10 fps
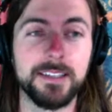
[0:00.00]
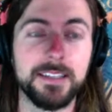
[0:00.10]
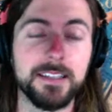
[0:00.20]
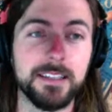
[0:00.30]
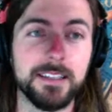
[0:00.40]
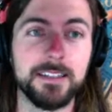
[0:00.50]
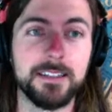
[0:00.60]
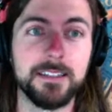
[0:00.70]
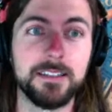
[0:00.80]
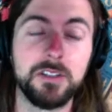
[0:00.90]

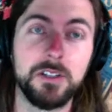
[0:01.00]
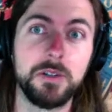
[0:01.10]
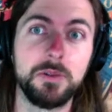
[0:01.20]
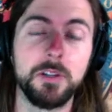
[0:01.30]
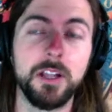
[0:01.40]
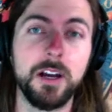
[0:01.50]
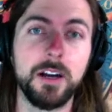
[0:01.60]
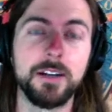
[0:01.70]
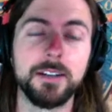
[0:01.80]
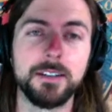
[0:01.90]
isn't too
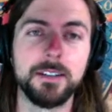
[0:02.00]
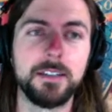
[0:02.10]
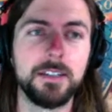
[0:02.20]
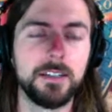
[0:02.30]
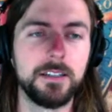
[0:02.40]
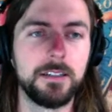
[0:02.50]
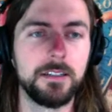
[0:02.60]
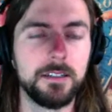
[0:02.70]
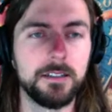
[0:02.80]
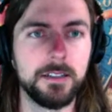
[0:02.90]
long
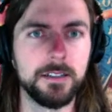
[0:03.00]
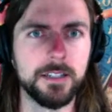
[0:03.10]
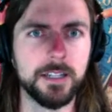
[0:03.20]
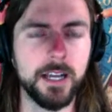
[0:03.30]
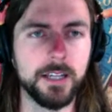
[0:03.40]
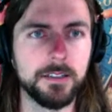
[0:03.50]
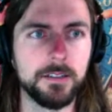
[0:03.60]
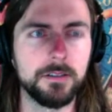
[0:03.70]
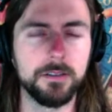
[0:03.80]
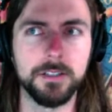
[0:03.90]
to cut
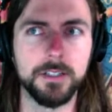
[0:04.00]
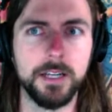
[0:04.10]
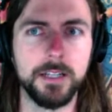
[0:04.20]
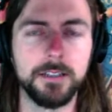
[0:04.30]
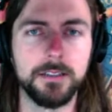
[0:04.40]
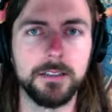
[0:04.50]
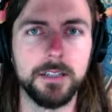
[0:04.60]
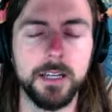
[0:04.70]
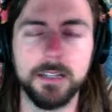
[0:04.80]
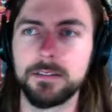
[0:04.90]
or to not
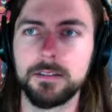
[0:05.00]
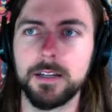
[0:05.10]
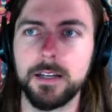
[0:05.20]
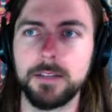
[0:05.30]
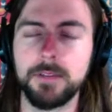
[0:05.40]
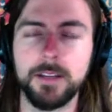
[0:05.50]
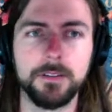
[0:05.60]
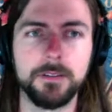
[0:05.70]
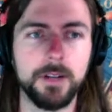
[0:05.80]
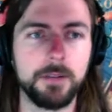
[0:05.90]
cut. I
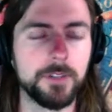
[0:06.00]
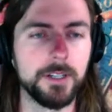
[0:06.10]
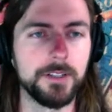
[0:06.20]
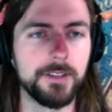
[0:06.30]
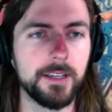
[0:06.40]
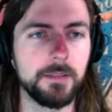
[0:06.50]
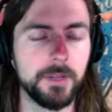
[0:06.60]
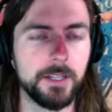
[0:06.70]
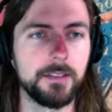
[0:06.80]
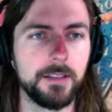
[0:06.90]
don't know what I'm trying to say,
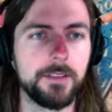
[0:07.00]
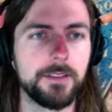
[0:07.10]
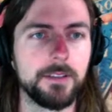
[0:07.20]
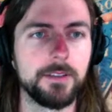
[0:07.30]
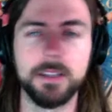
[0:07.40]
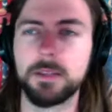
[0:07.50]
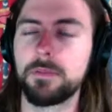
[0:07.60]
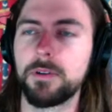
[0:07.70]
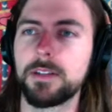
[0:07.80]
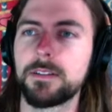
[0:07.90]
but I think you get the
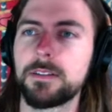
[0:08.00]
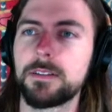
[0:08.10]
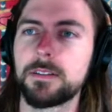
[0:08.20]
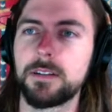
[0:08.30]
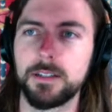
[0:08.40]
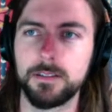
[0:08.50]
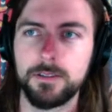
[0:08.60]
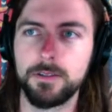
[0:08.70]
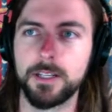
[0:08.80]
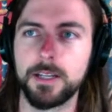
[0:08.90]
point. All right,
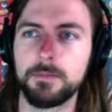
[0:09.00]
tuning up.